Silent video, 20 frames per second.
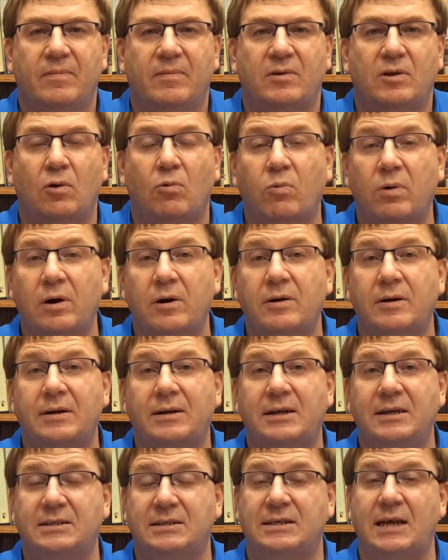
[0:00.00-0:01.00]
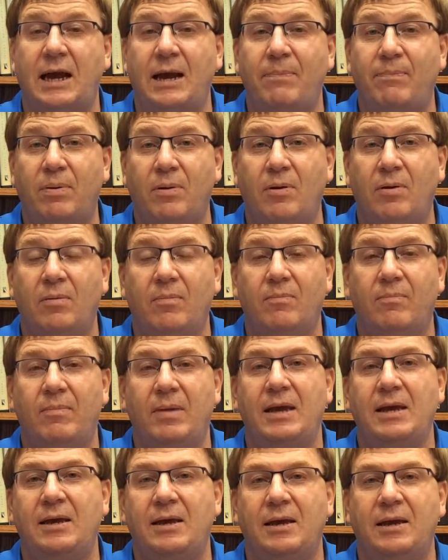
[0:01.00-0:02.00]
So we're disciple
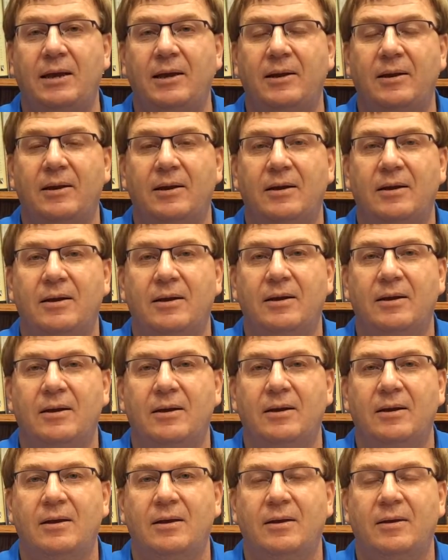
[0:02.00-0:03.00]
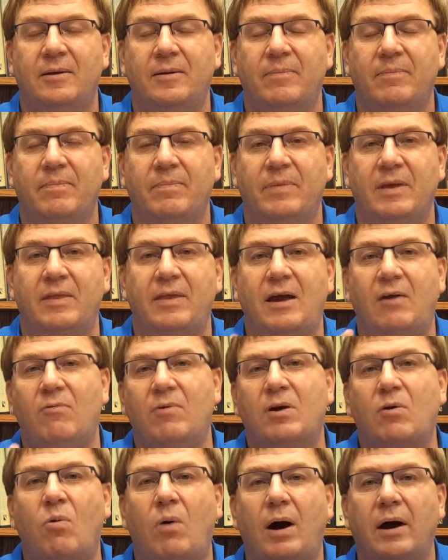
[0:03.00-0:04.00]
making. And that
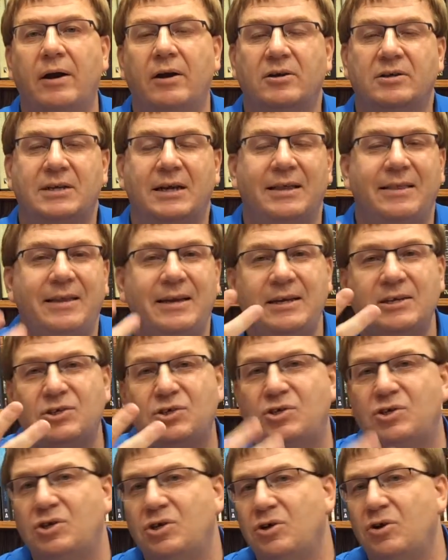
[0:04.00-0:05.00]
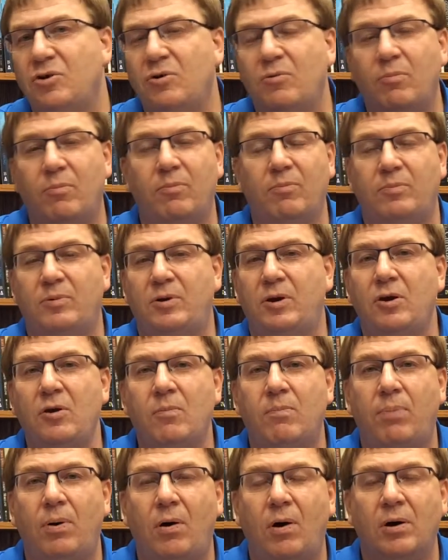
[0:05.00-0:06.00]
requires at least two
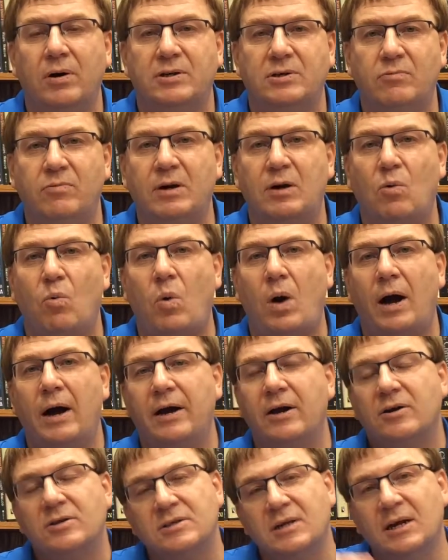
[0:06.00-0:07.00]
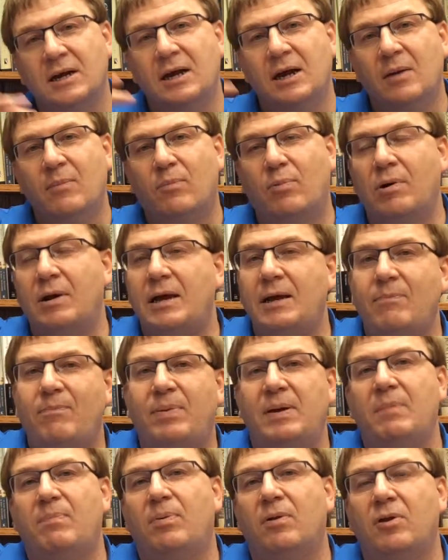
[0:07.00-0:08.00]
parts. It requires bringing
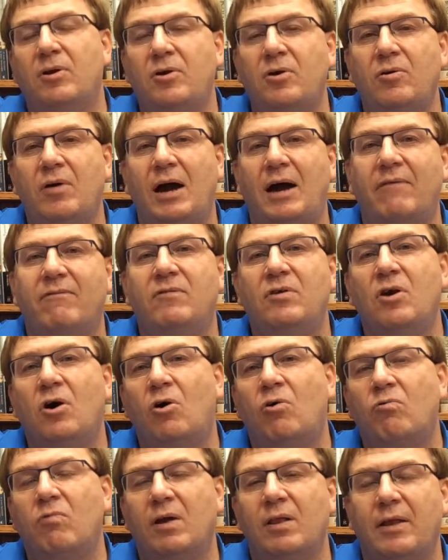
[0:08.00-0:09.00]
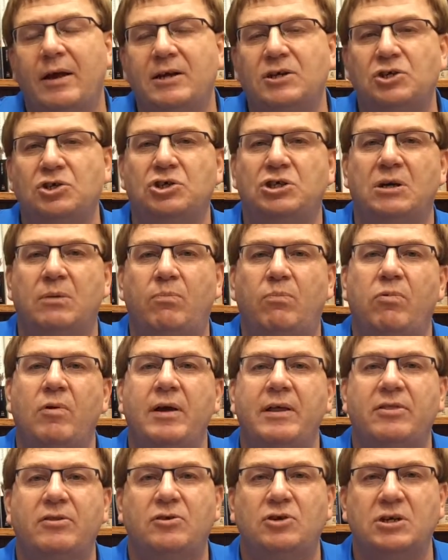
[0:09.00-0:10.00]
people who have no relationship
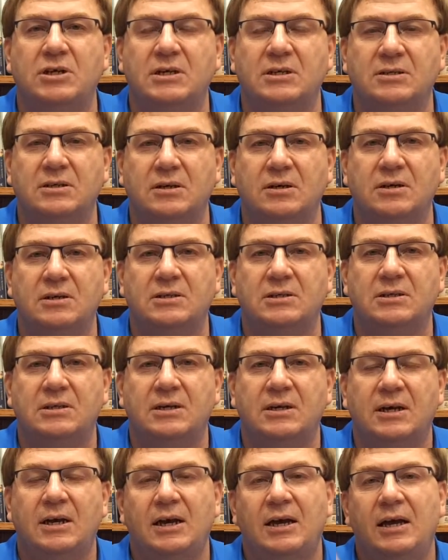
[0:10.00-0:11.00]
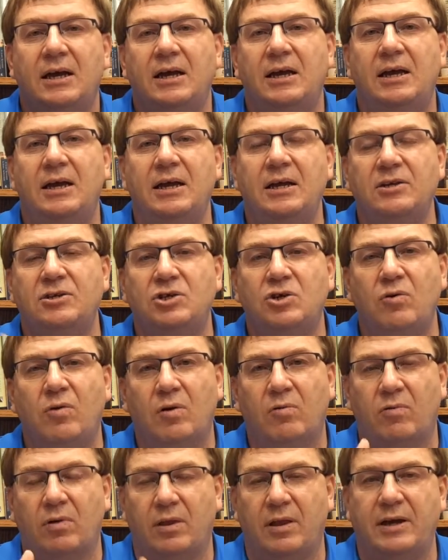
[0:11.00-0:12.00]
with Jesus into a
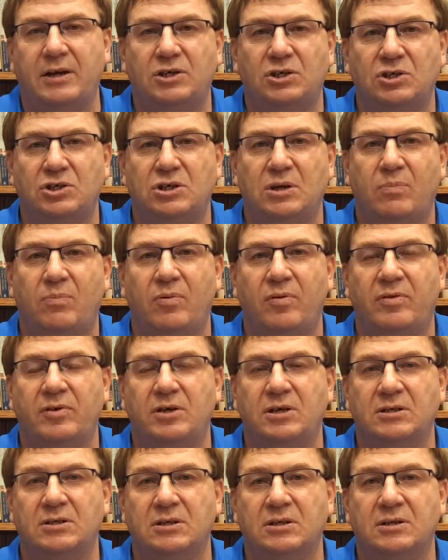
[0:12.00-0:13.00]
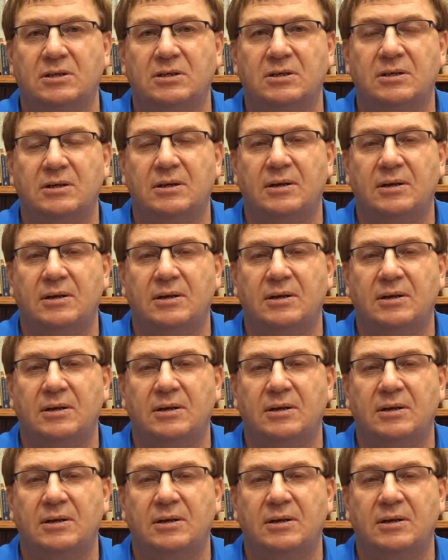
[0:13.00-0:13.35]
relationship with Jesus.